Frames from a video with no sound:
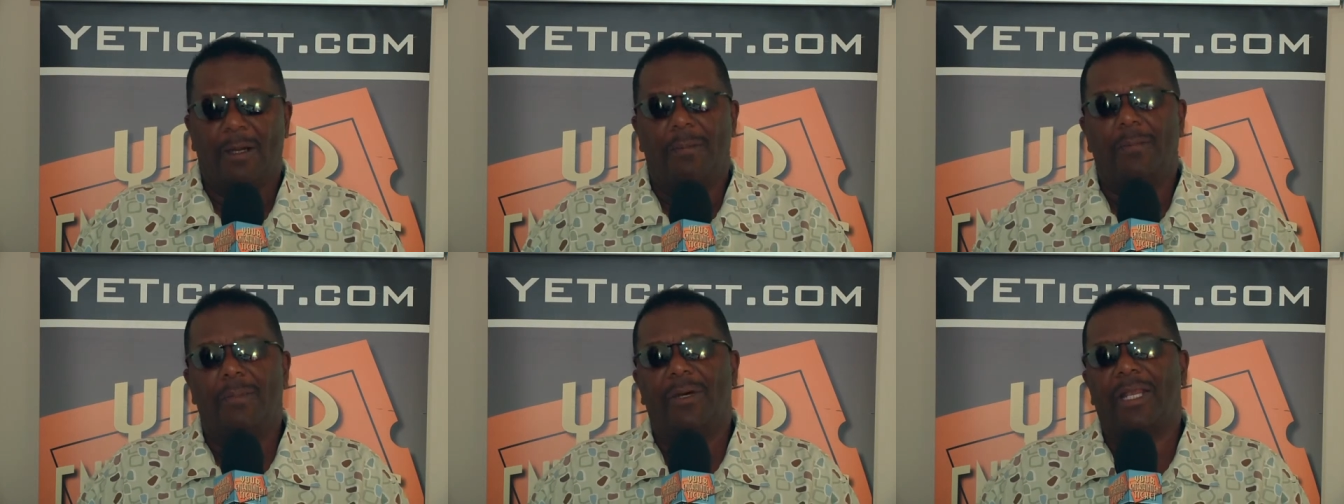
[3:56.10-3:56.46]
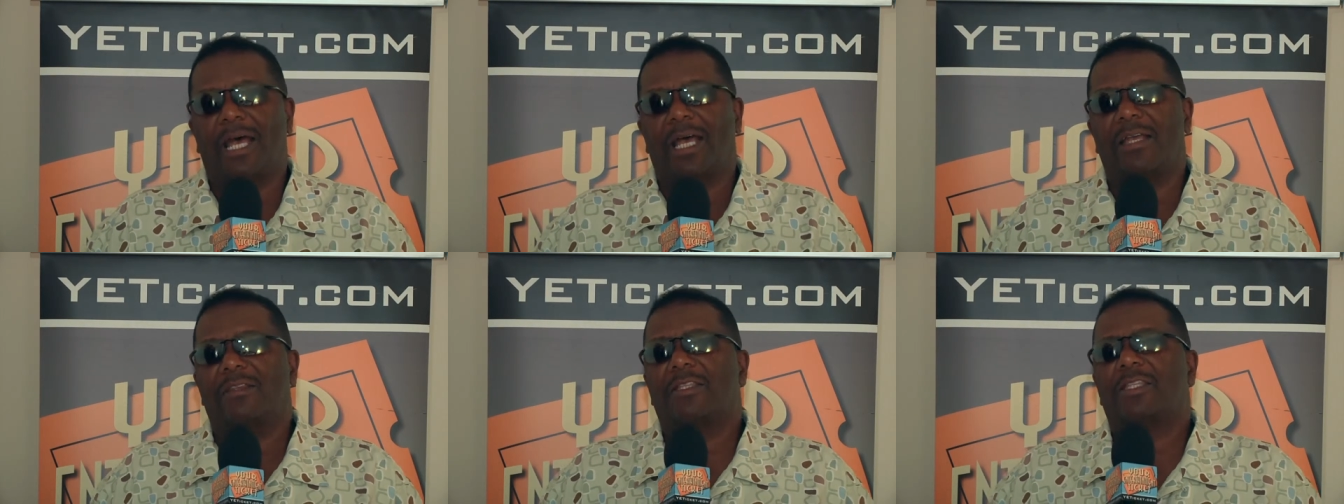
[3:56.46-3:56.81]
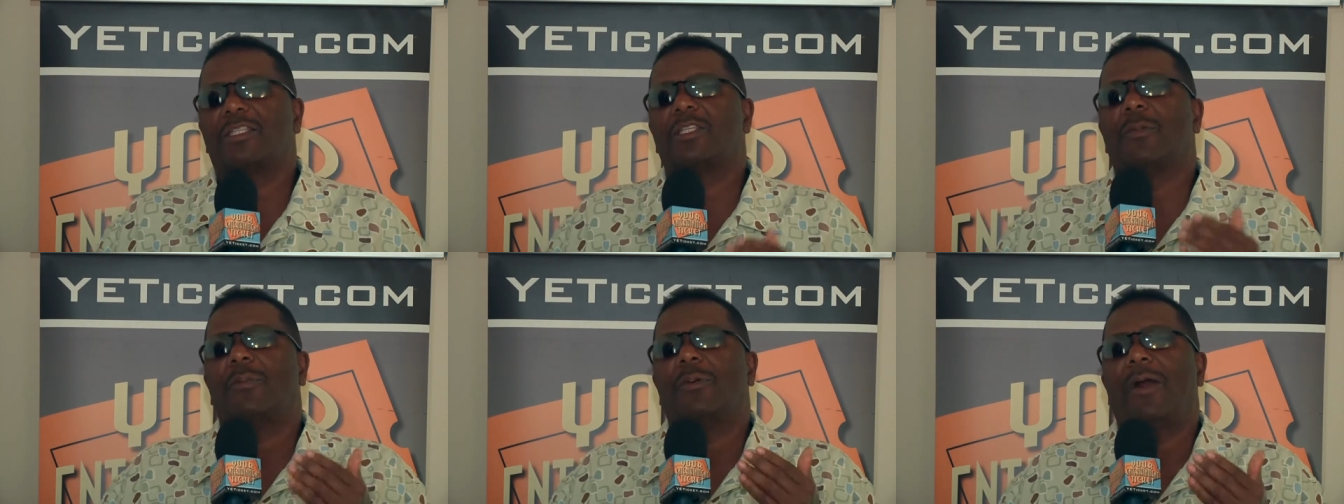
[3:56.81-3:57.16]
But the
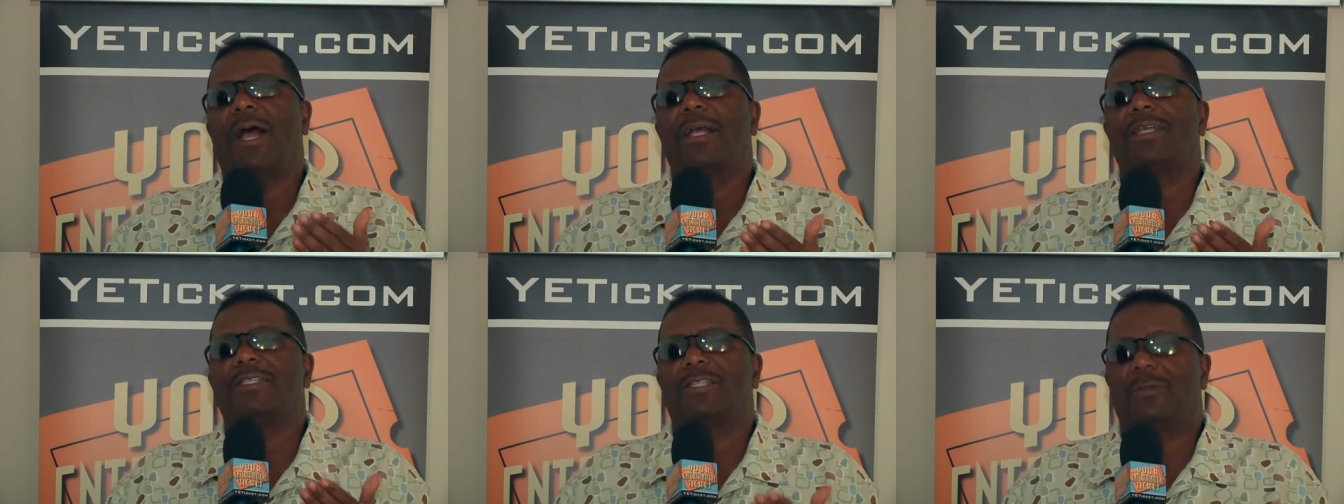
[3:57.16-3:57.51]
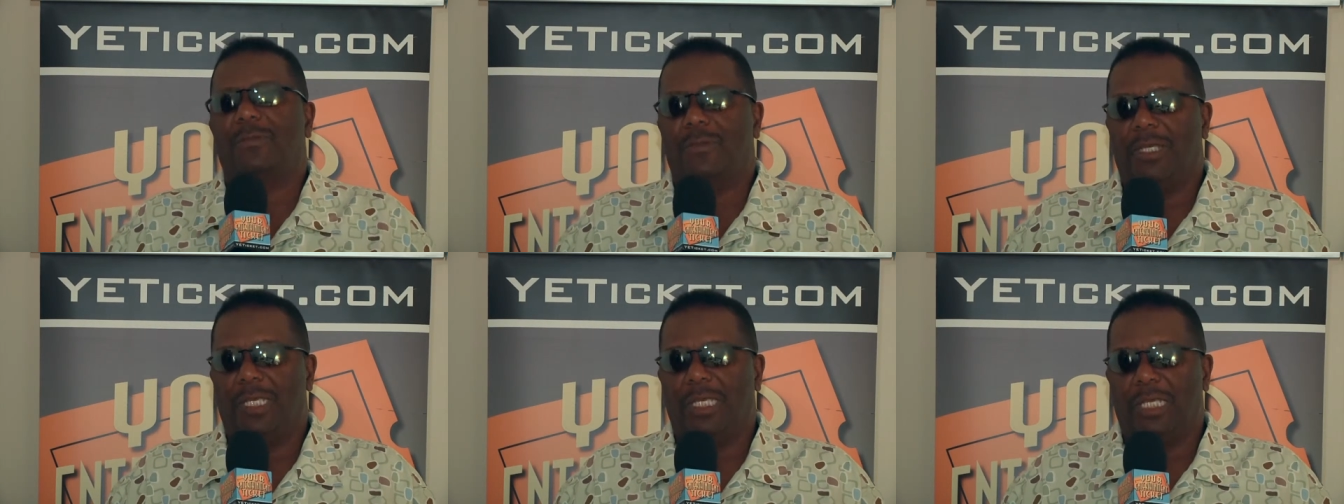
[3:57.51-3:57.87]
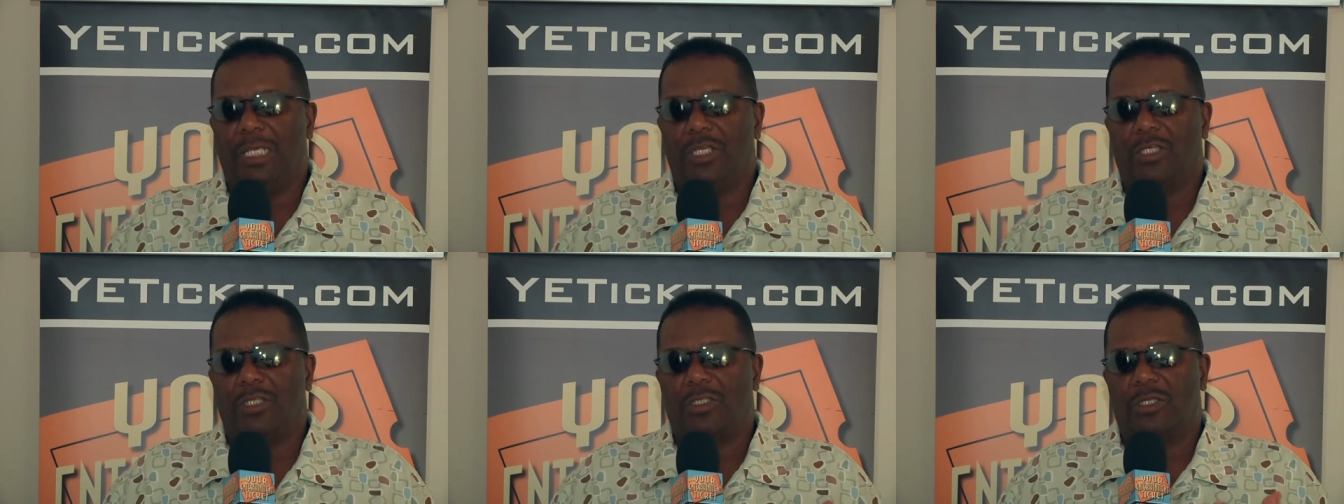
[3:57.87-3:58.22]
surprise to me
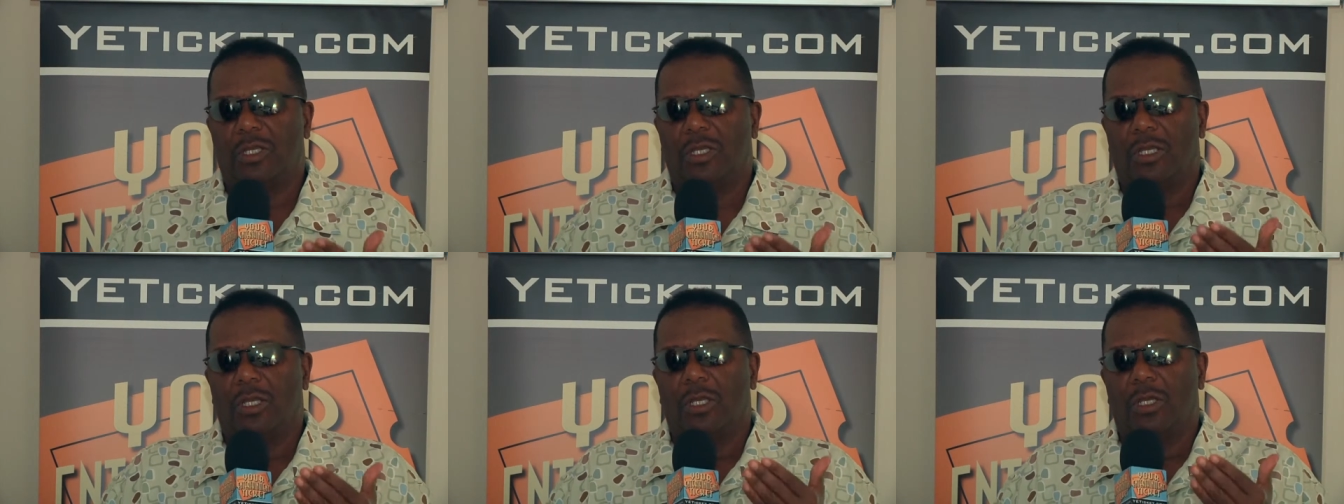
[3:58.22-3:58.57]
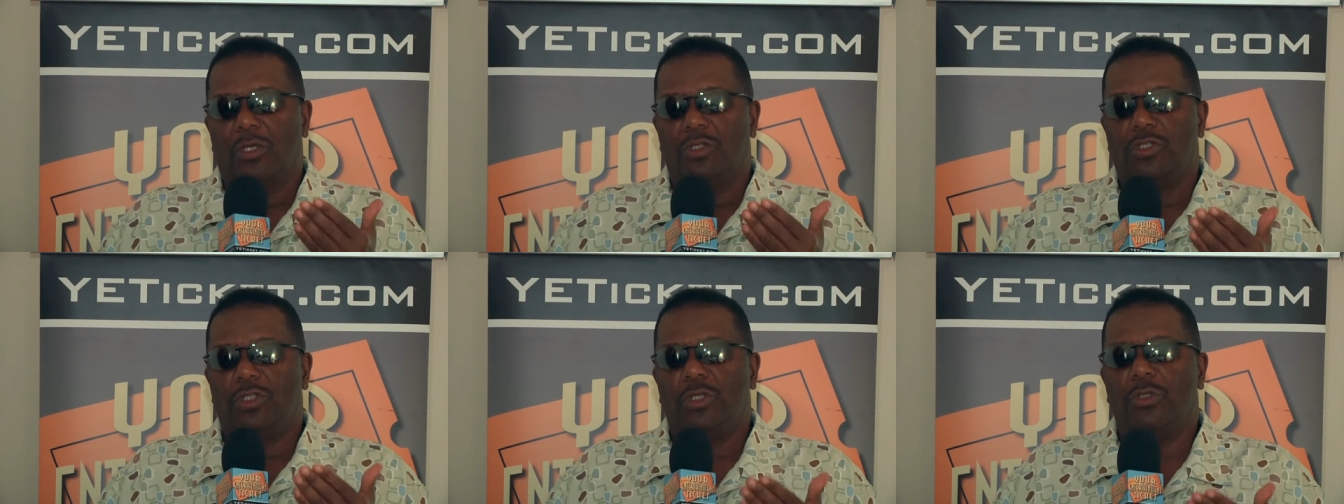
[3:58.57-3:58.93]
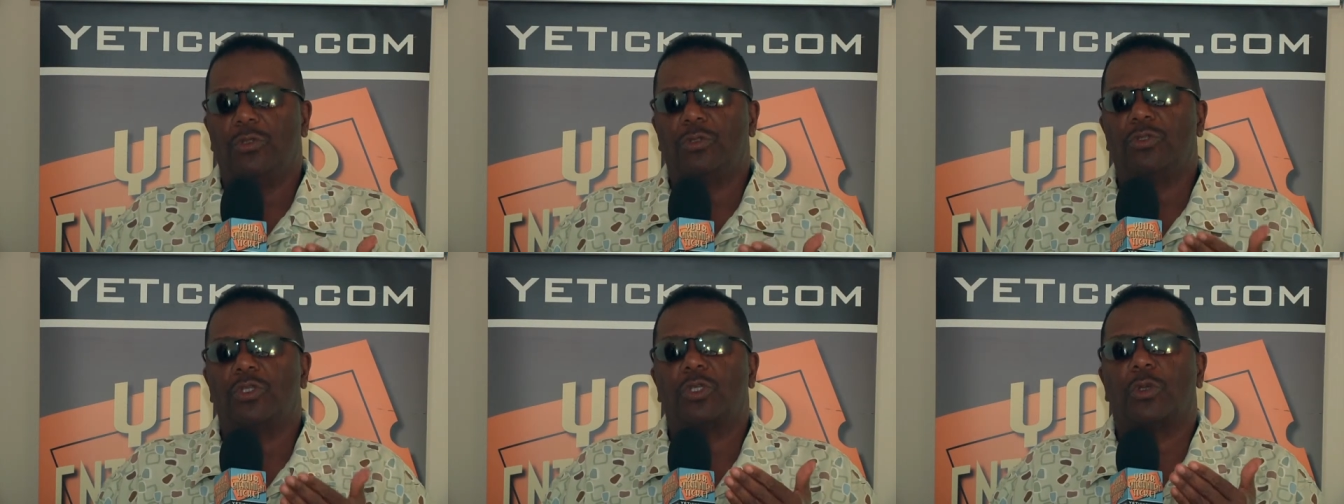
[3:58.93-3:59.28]
is
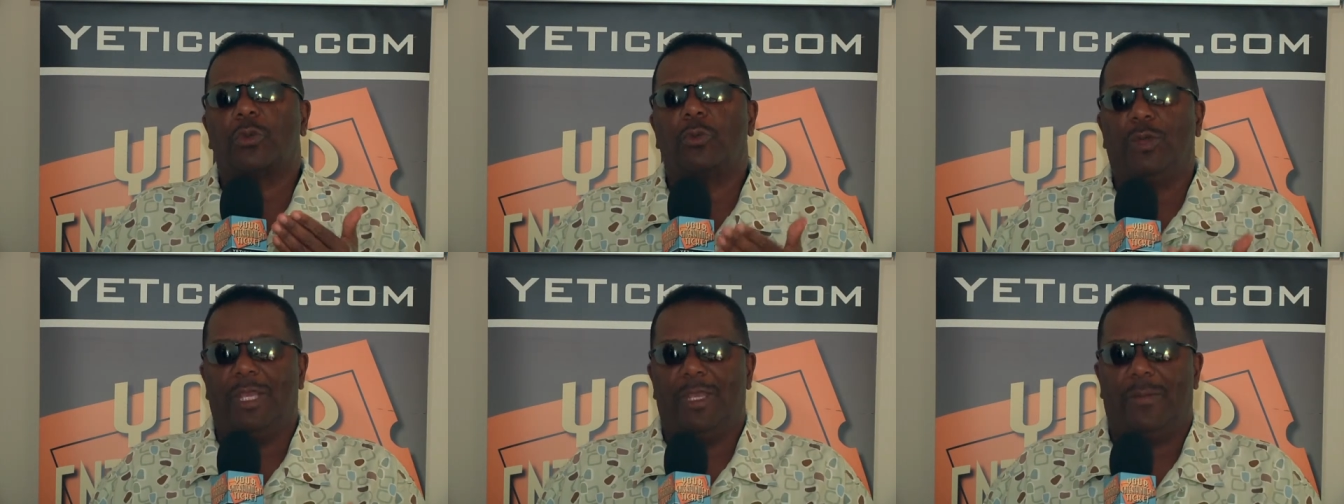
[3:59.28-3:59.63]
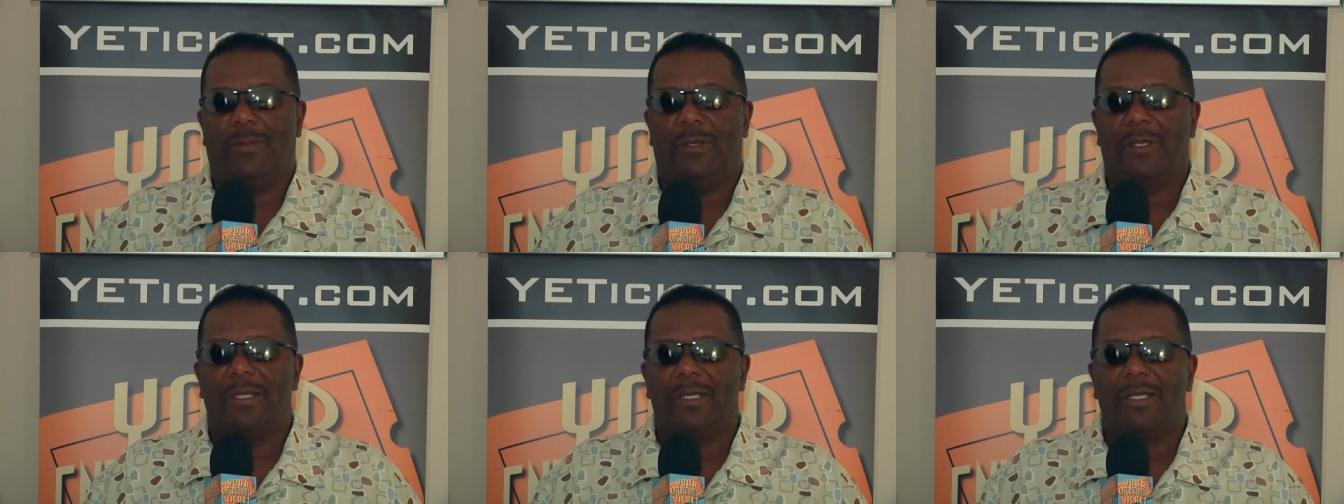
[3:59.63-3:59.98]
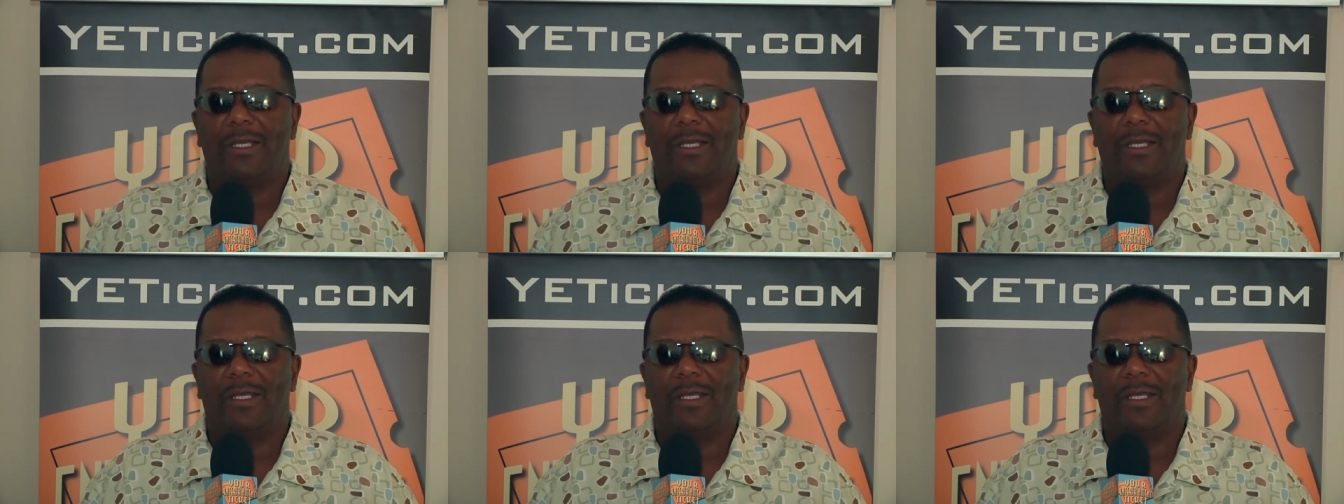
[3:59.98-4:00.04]
June Squibb.